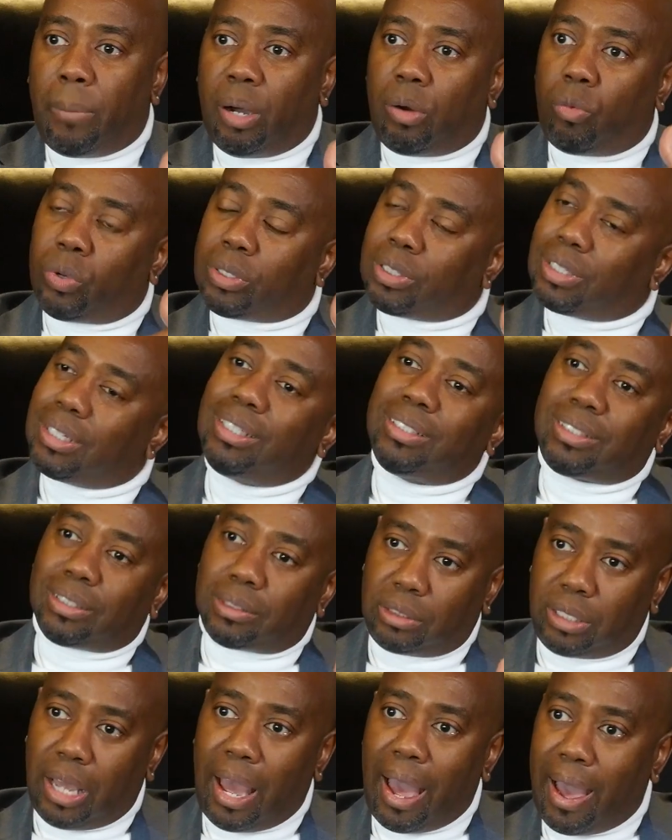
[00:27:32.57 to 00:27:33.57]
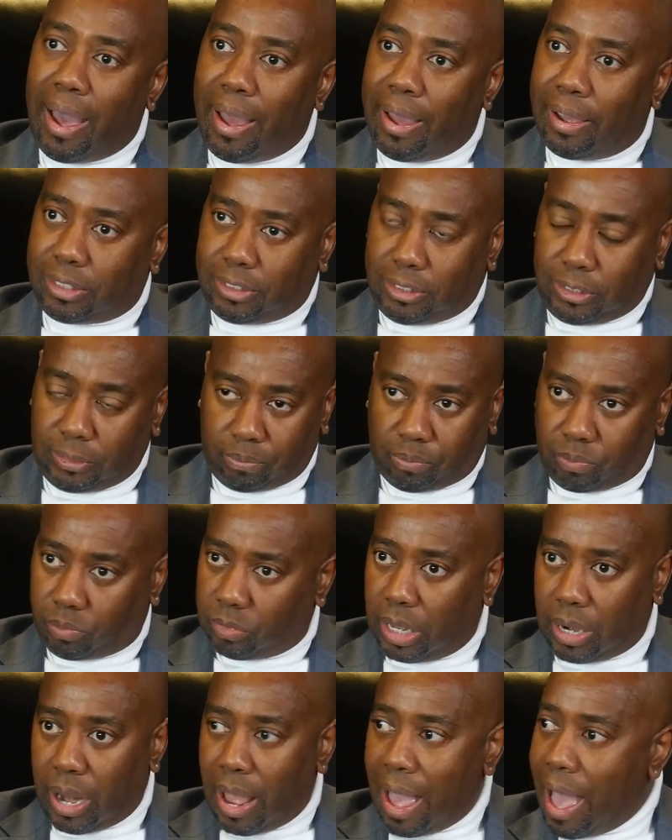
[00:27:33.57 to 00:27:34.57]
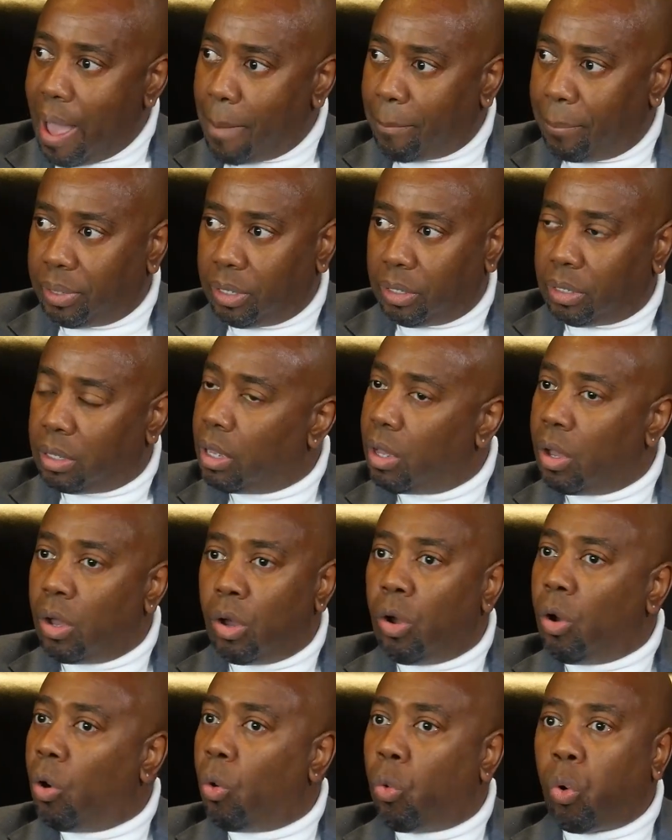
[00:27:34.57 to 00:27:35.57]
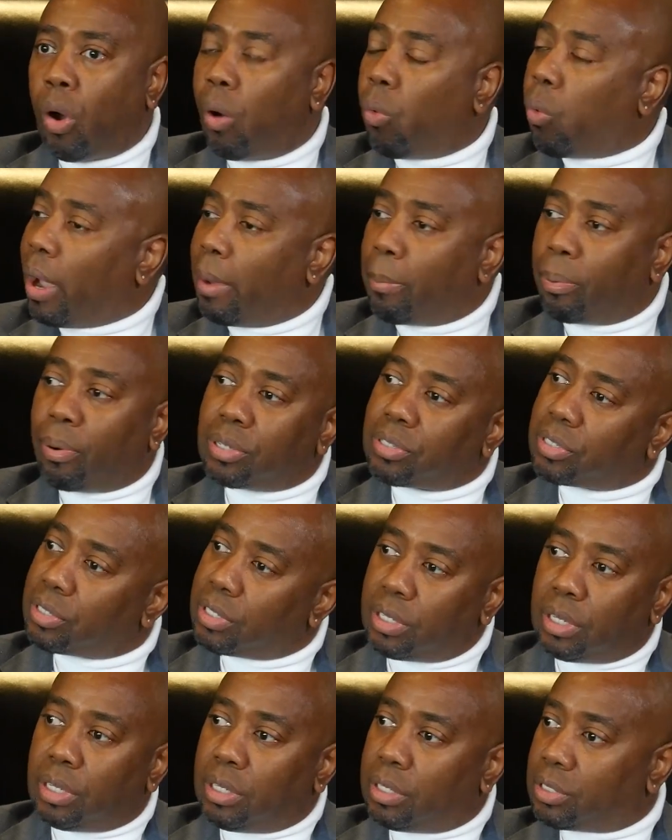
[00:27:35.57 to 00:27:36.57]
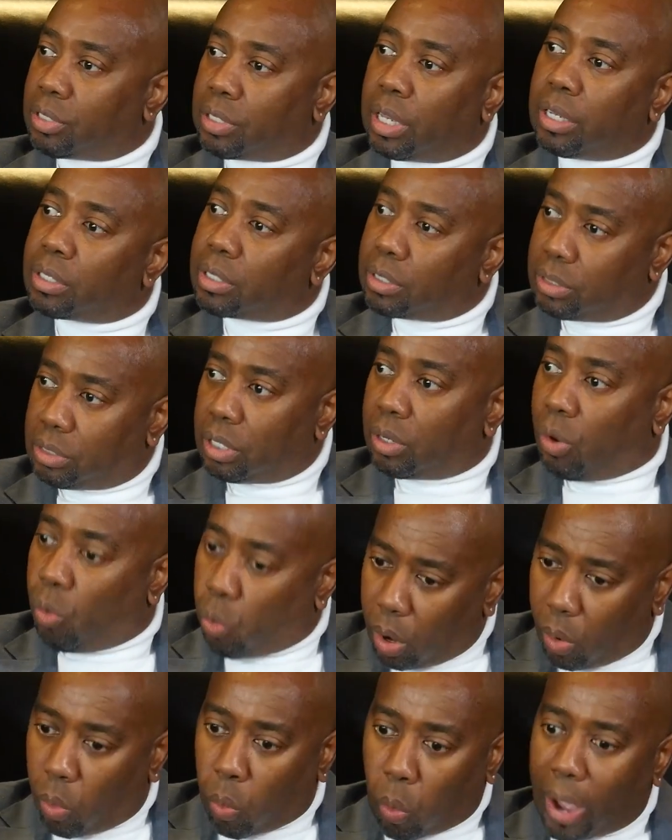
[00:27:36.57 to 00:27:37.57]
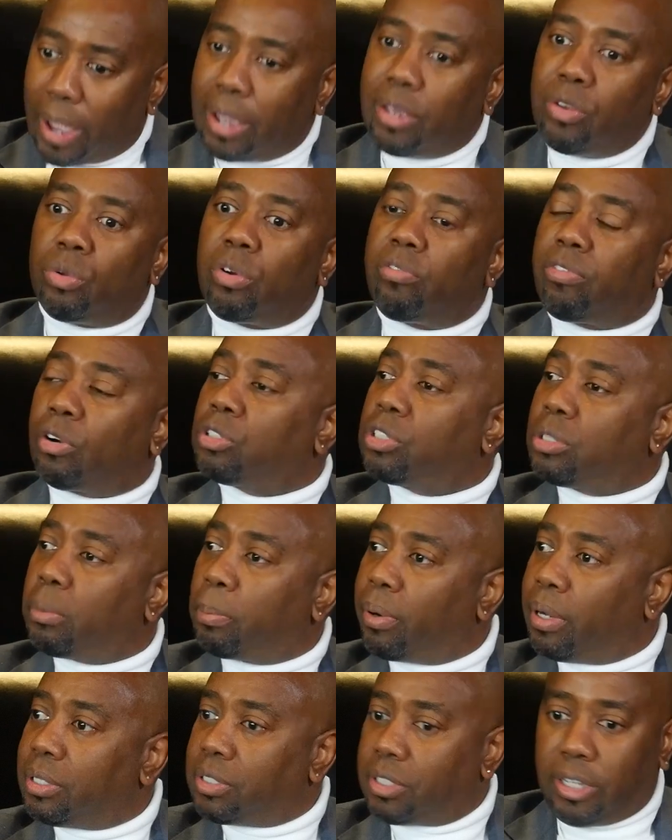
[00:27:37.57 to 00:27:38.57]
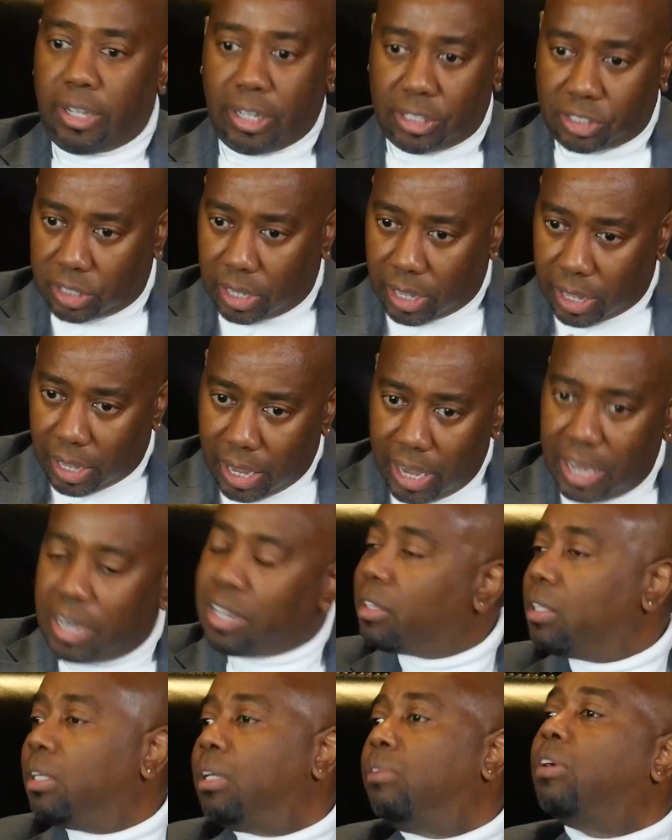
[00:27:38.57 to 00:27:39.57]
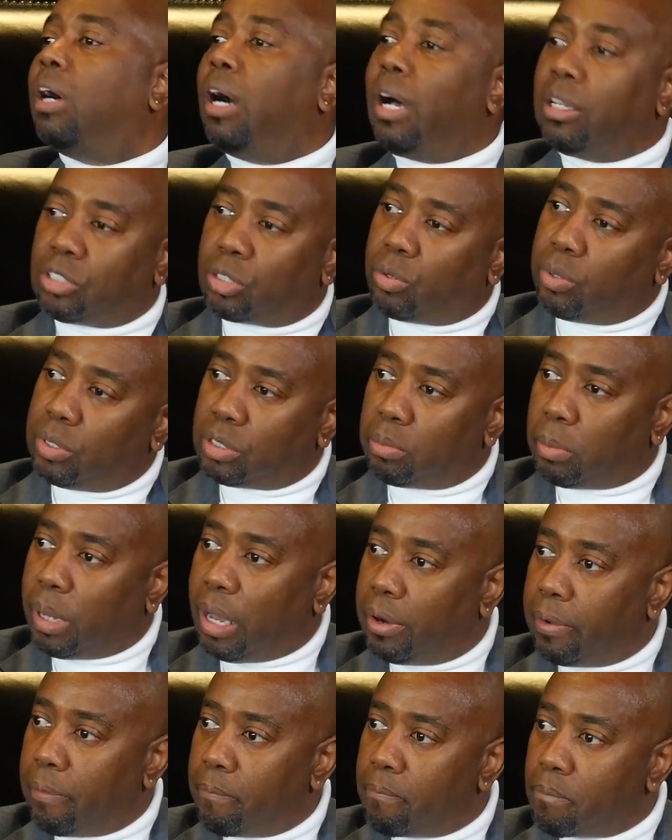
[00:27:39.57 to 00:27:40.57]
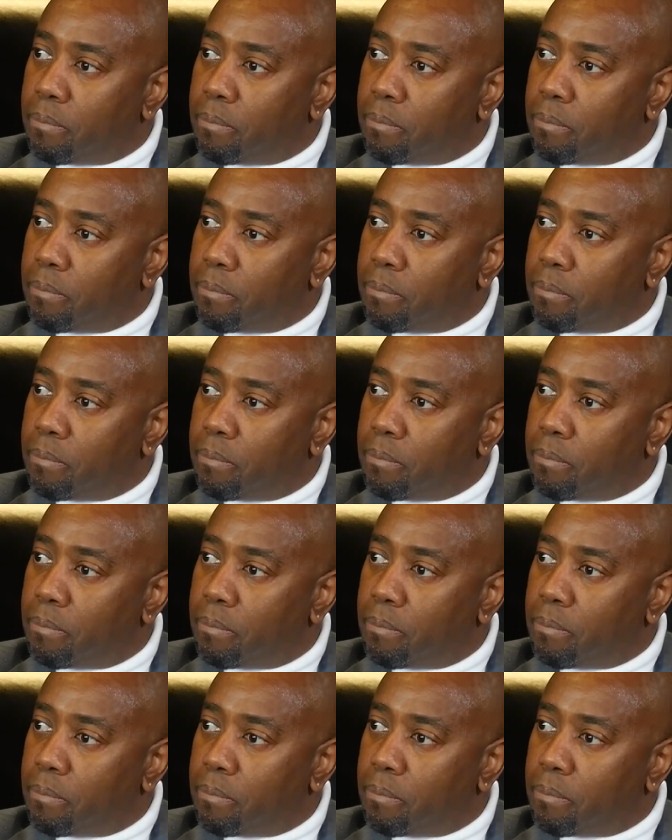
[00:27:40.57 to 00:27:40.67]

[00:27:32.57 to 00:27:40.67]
But with these attacks that are happening, what white president in the state of Kentucky, what white university president has said anything of consequence about it?